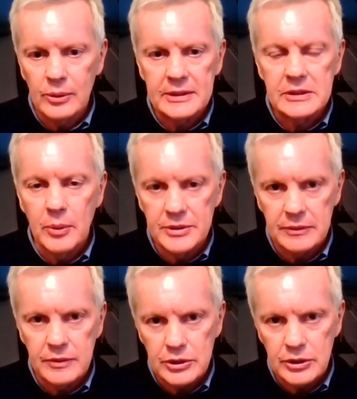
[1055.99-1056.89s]
or at least most
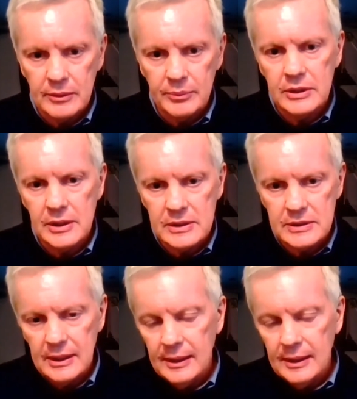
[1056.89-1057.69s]
of it shouldn't, because